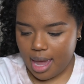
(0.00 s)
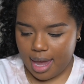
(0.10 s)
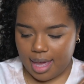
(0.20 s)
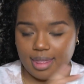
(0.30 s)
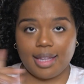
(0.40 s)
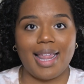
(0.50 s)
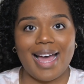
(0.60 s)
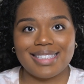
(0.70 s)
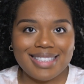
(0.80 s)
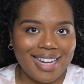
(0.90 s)
And the
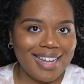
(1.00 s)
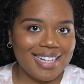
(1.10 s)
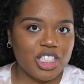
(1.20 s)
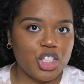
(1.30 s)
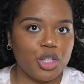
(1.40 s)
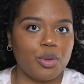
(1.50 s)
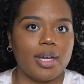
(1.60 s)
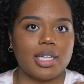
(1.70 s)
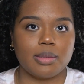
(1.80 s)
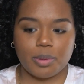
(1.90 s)
last thing I need to do
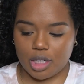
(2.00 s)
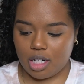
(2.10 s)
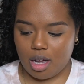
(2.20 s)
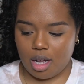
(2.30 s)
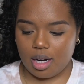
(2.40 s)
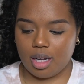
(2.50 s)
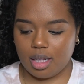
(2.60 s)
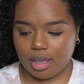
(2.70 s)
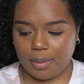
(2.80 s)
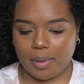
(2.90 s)
is put on
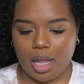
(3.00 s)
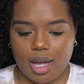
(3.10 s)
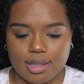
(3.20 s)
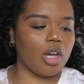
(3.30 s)
lip gloss.